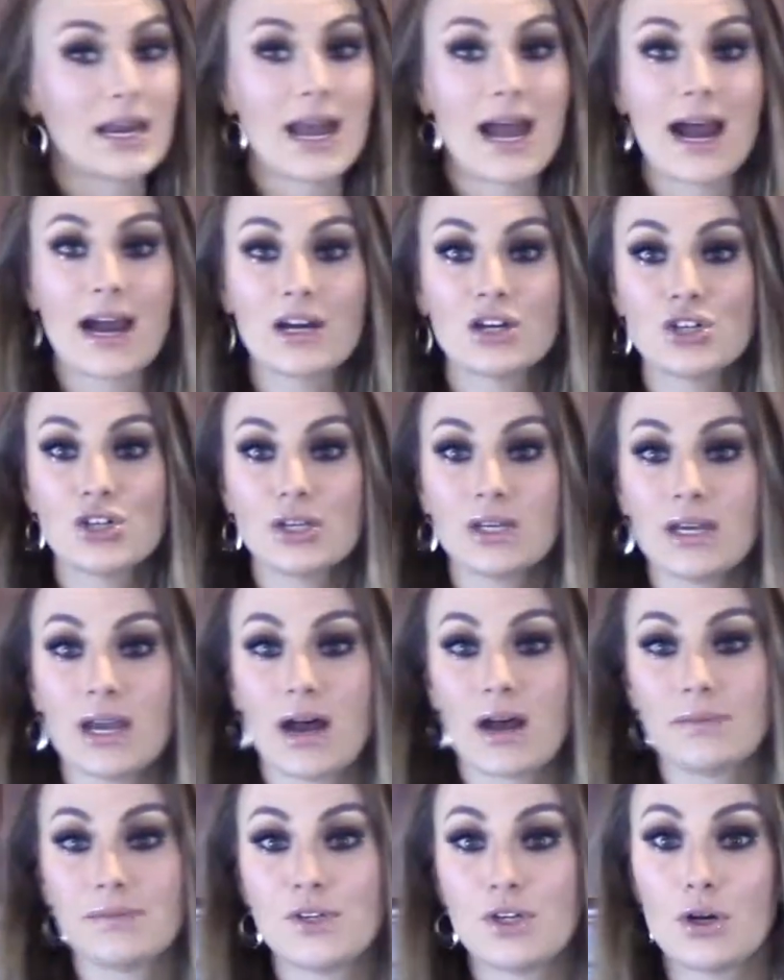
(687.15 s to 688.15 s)
actually
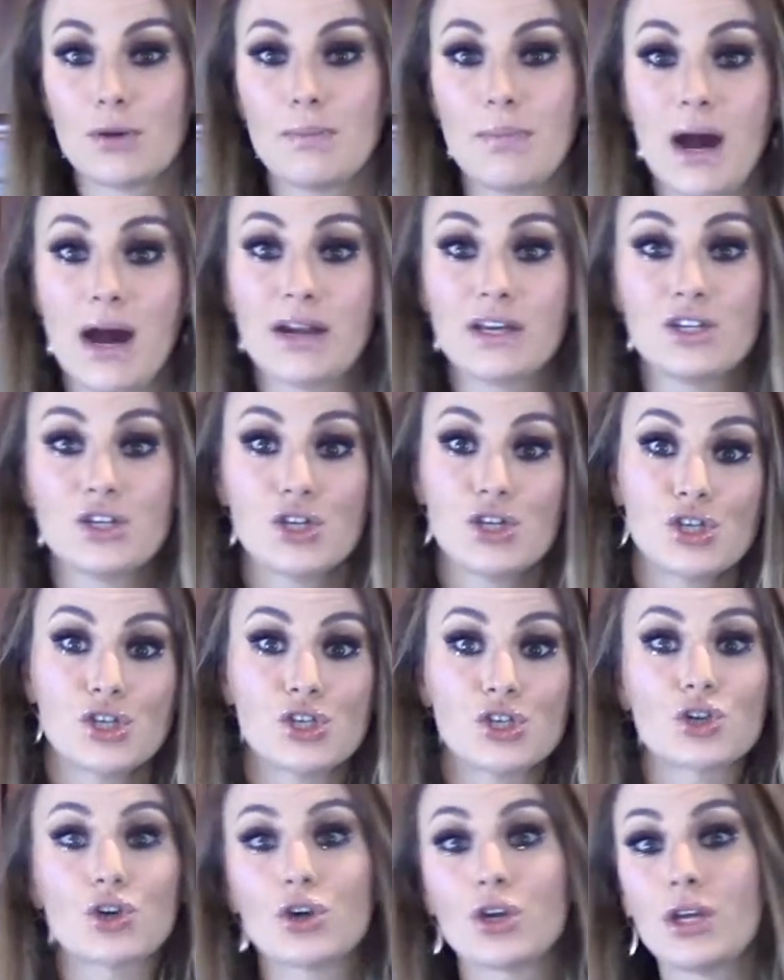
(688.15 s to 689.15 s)
helps your body to
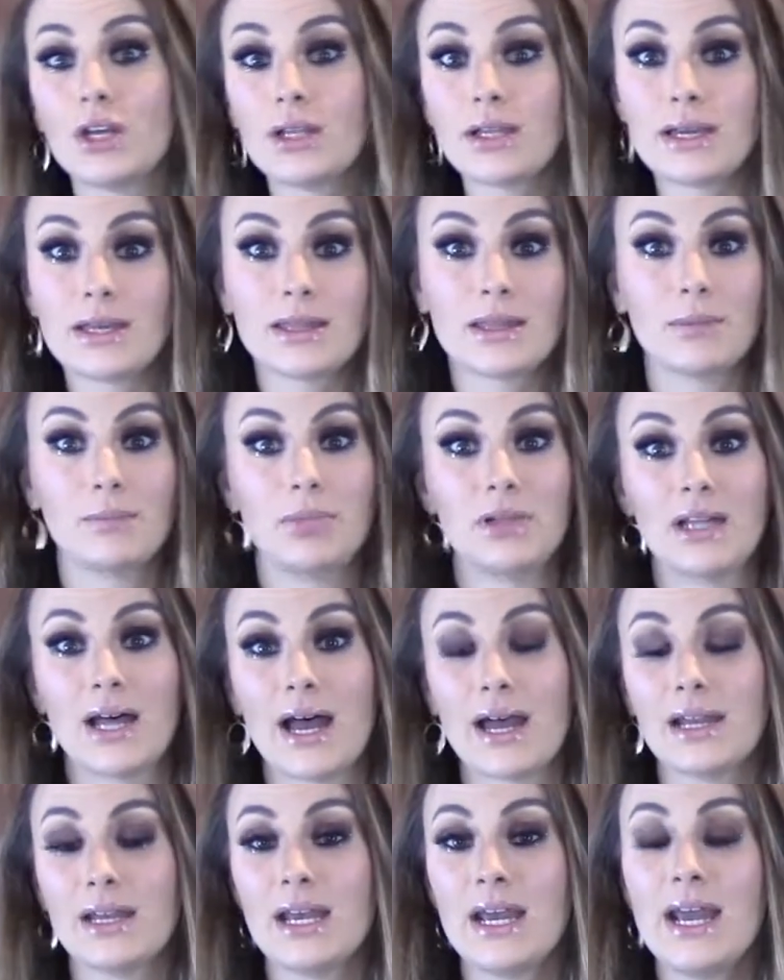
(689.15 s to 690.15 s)
circulate the
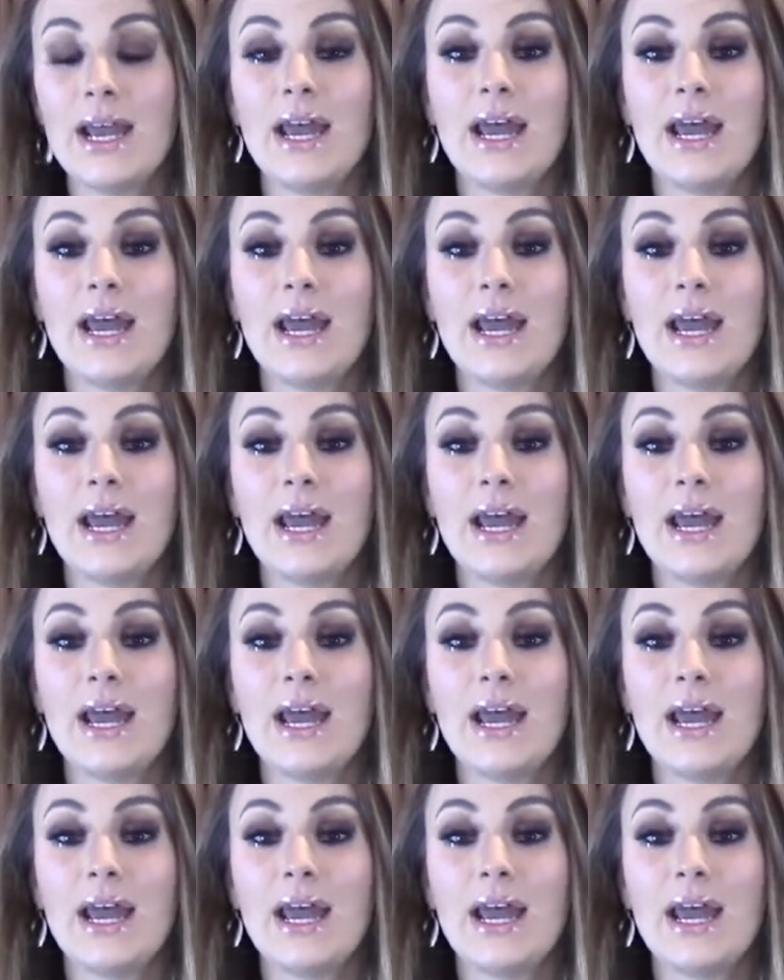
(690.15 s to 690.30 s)
blood,